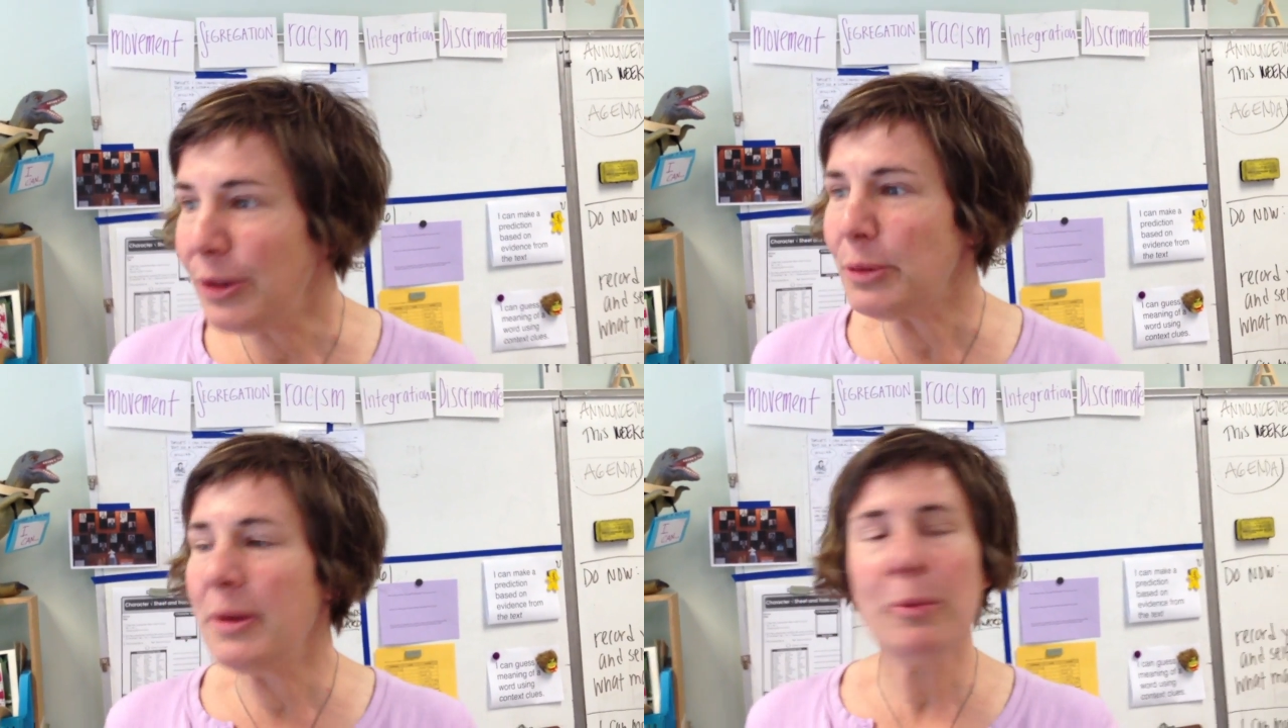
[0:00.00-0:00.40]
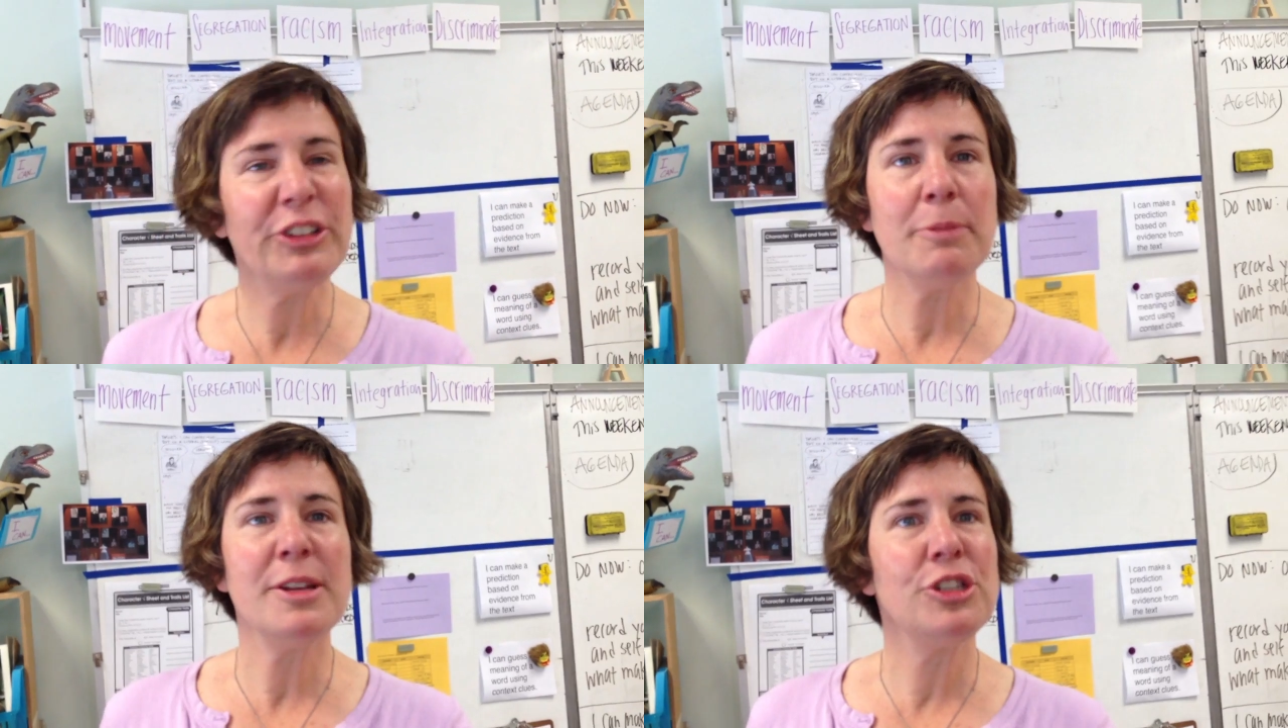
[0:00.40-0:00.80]
it
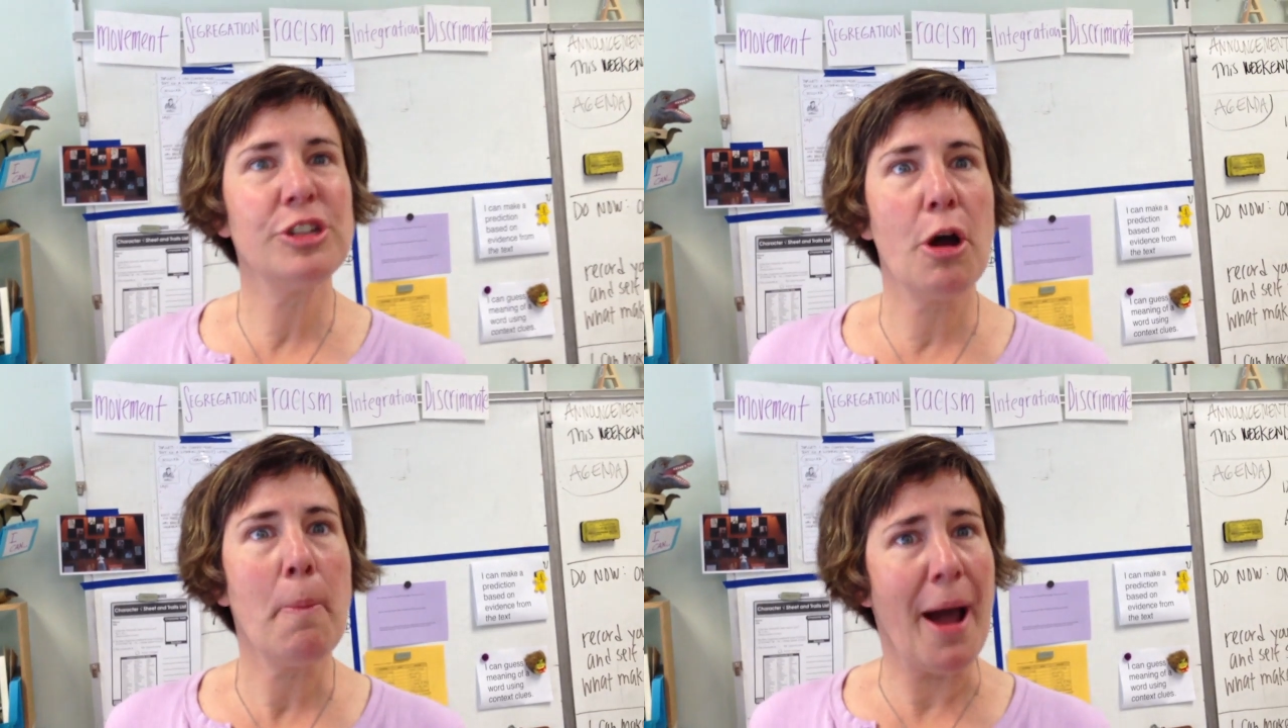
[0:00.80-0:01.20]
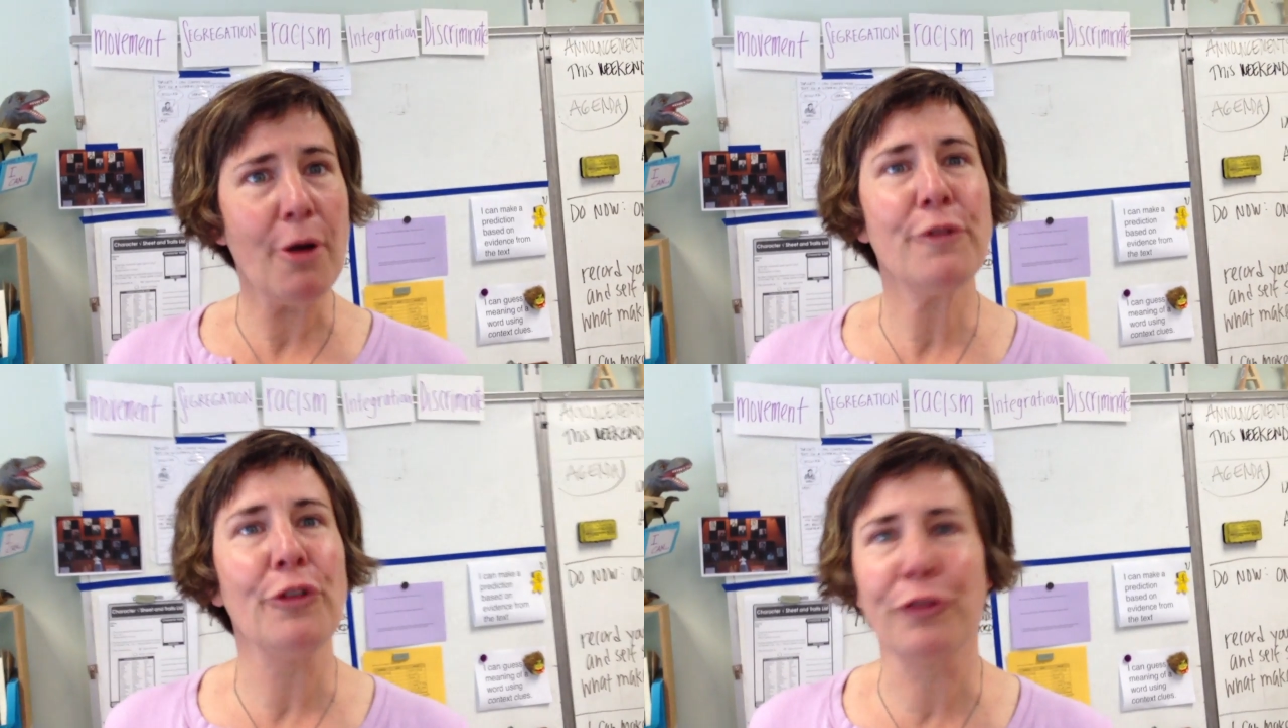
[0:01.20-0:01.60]
must have been so
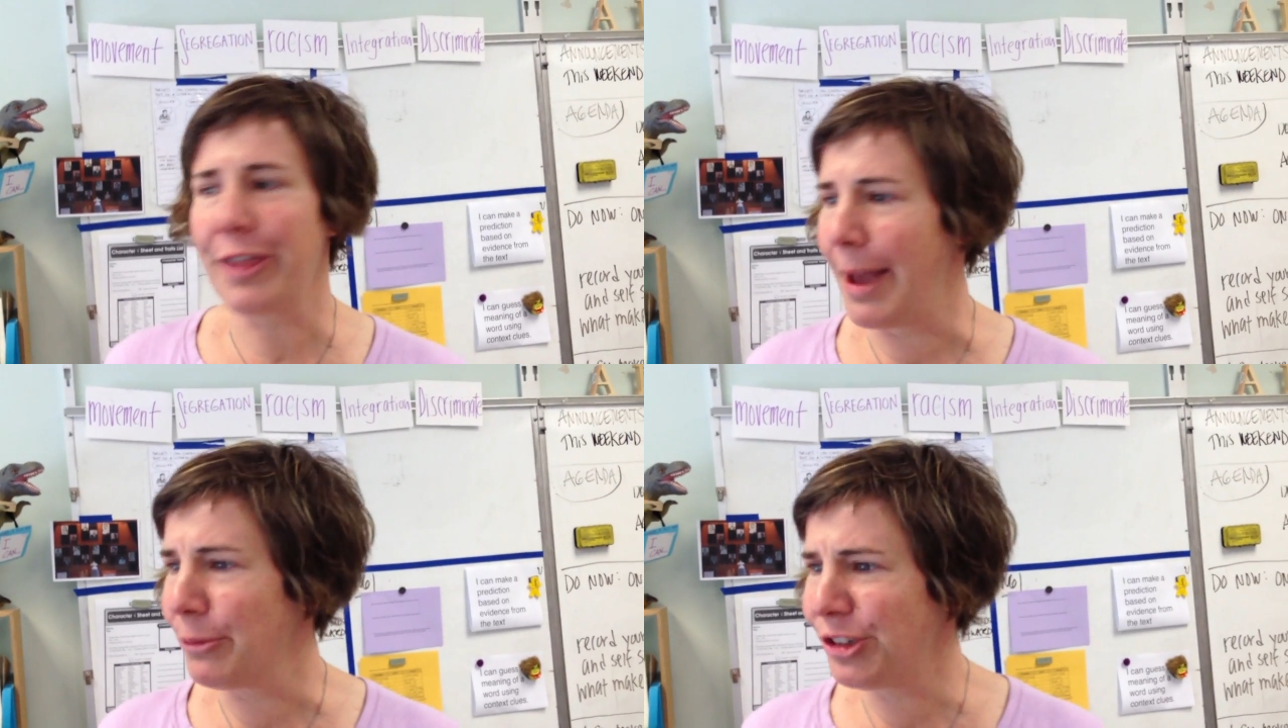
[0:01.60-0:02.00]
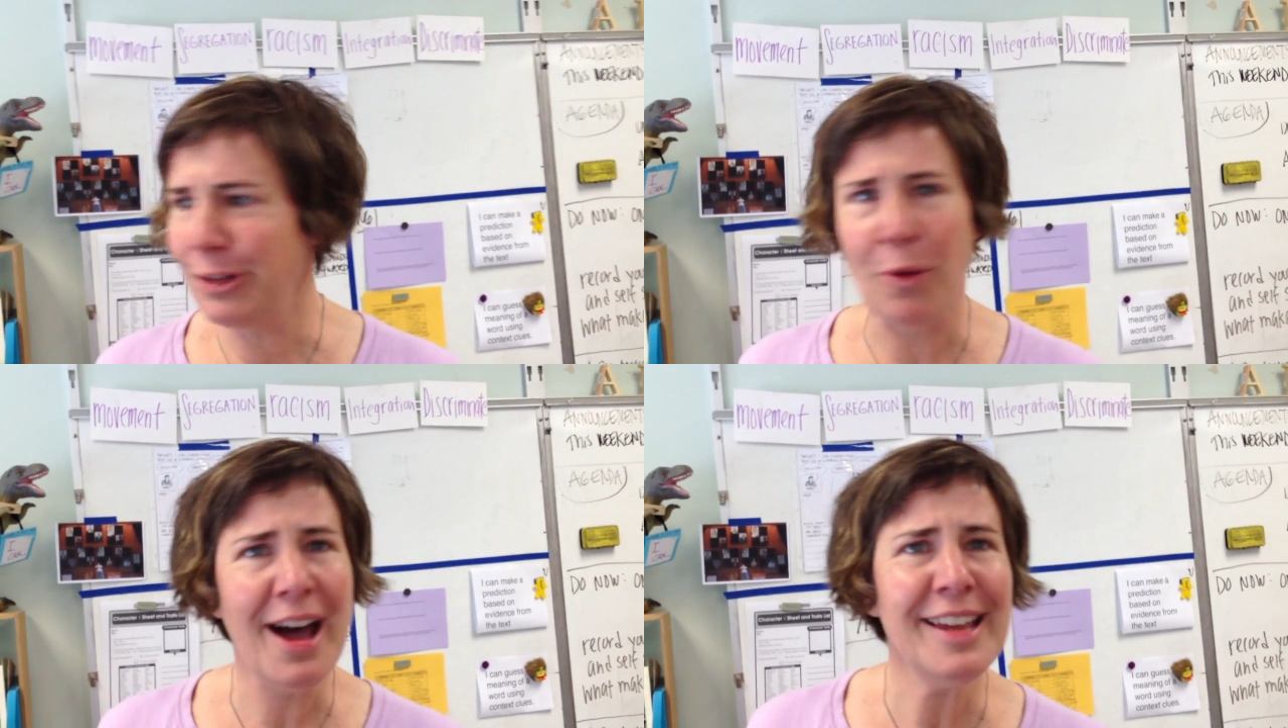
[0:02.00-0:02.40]
powerful for them. She
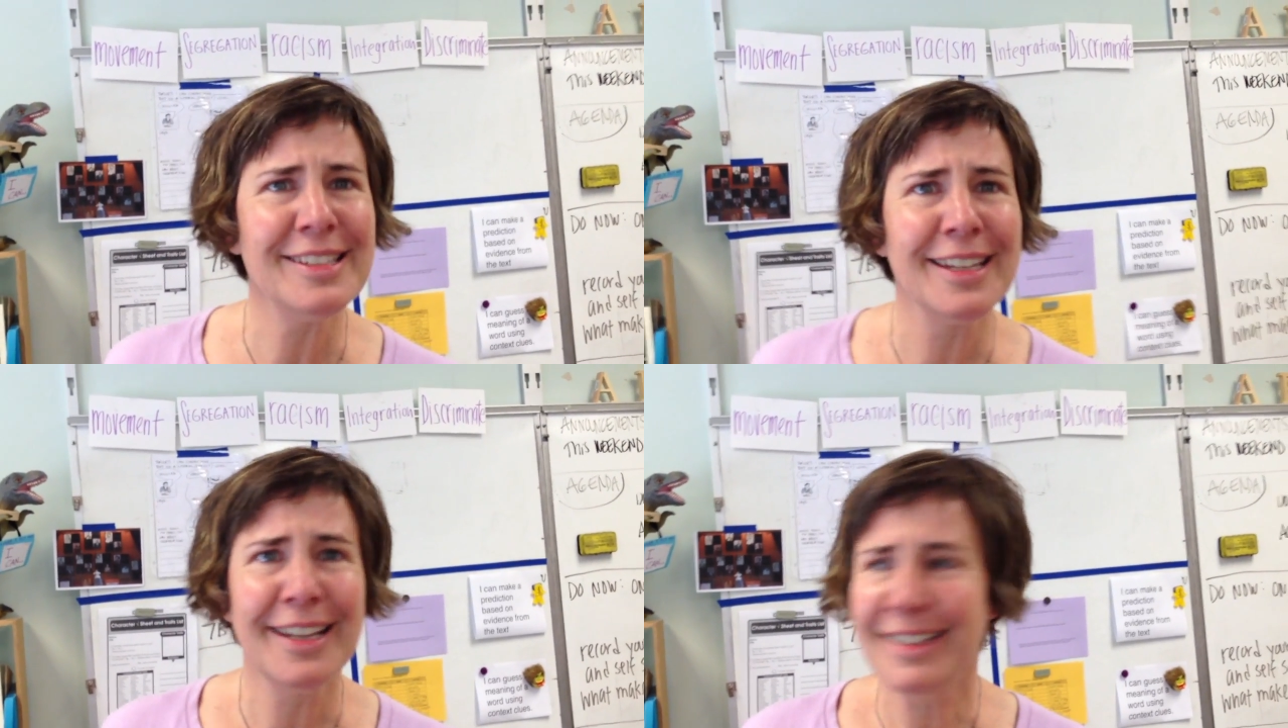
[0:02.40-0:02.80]
what?